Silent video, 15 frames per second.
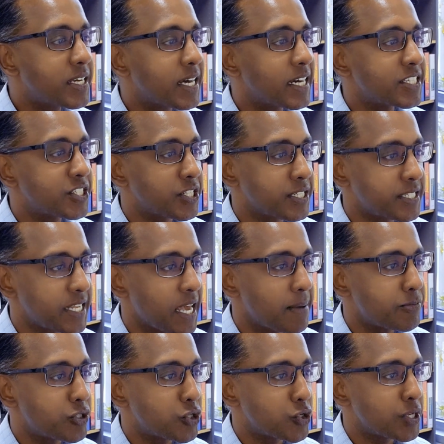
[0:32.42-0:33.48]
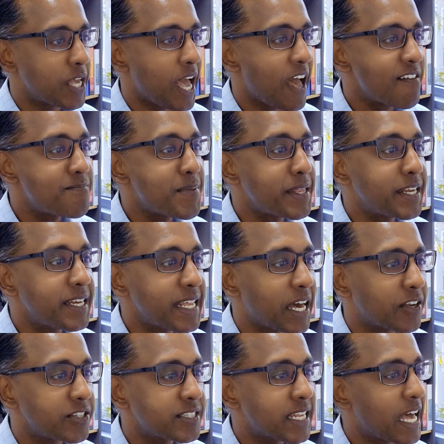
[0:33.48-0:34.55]
cuts to stamp duty have been
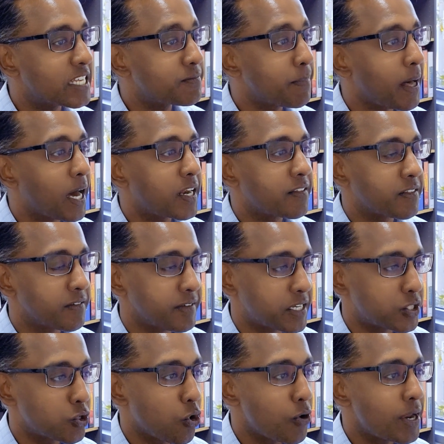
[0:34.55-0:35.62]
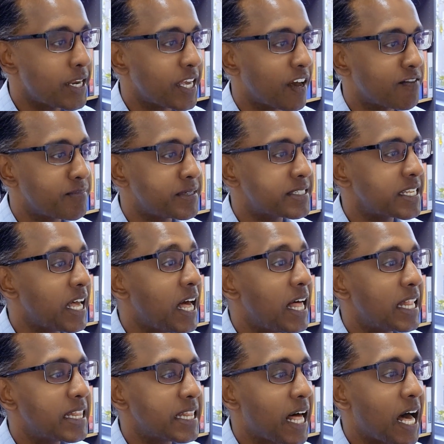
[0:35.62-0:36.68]
announced as part of the Victorian government's
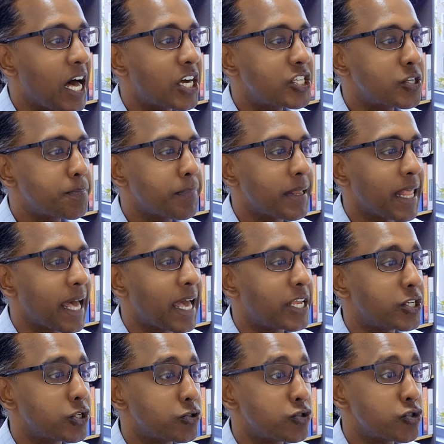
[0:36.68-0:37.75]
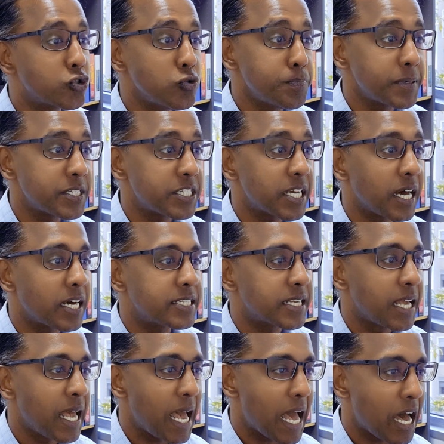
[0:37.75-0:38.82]
larger plan to supercharge
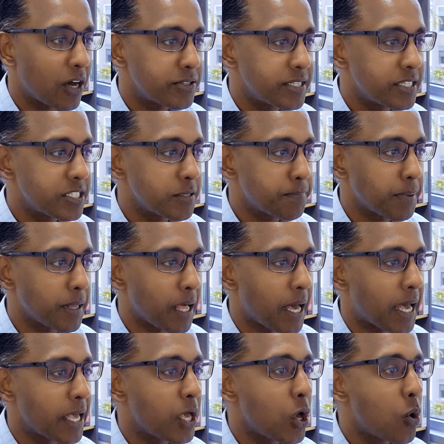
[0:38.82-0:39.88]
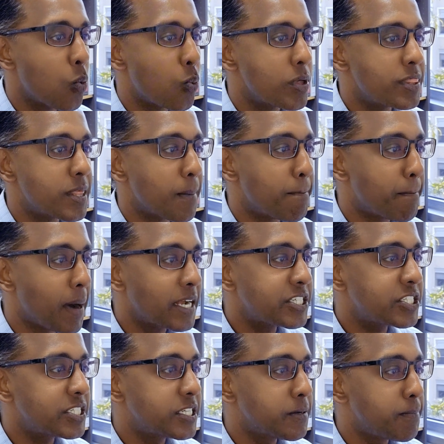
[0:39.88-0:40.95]
housing supply, with the
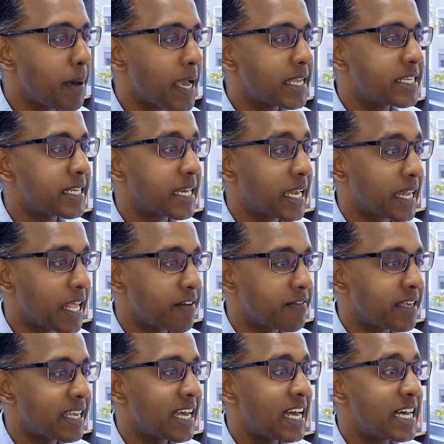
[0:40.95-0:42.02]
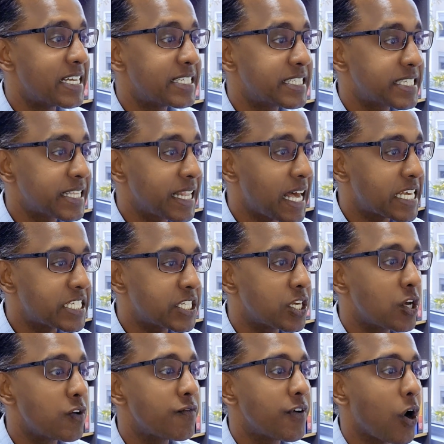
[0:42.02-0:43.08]
much debated levy slashed
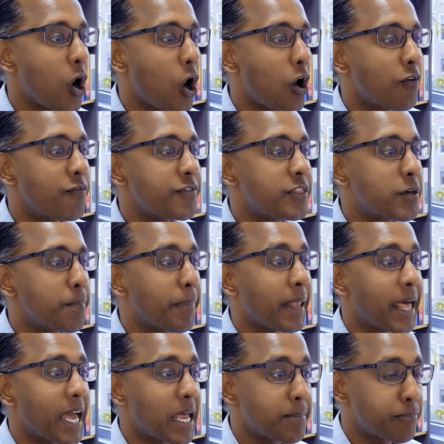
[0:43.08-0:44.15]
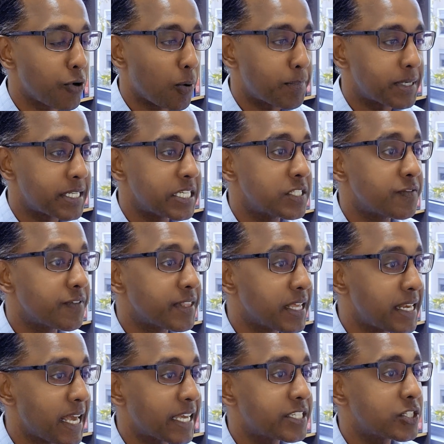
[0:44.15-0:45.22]
for off-the-plan properties for the
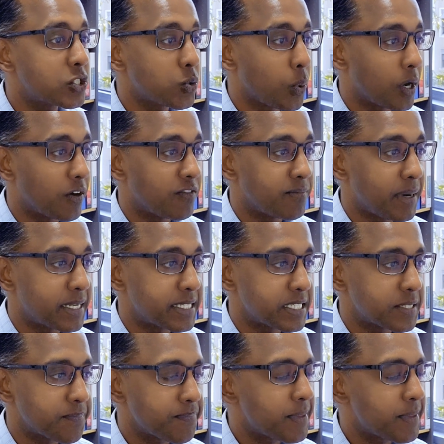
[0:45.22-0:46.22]
next 12 months.